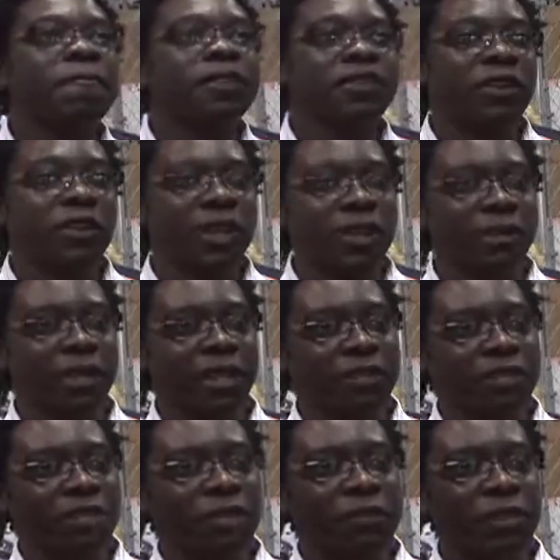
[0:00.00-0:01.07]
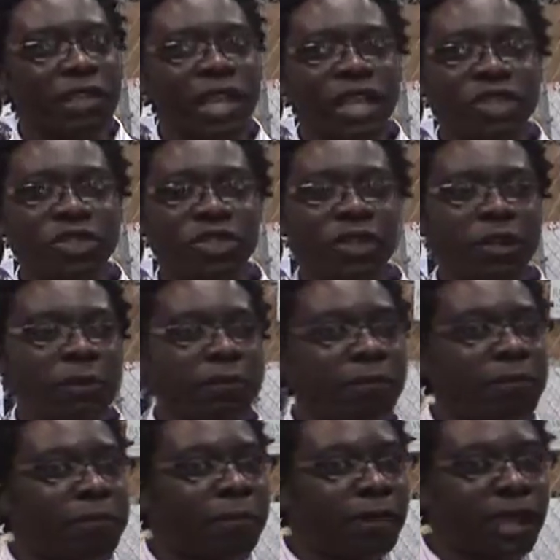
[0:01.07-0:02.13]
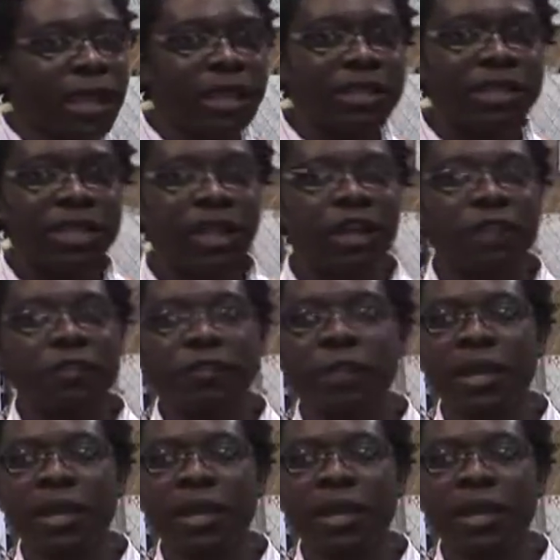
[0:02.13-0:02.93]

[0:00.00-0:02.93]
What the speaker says: So it's sort of a natural blend of